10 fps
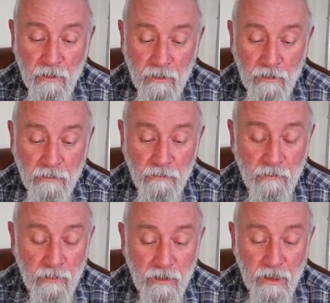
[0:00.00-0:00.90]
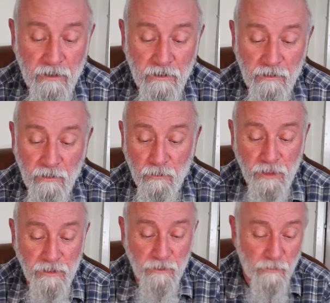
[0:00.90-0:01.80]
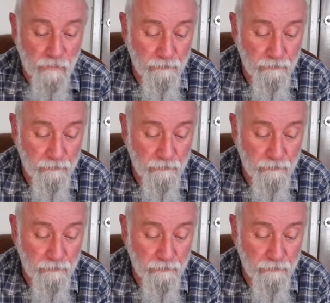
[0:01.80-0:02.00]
and click, away you go.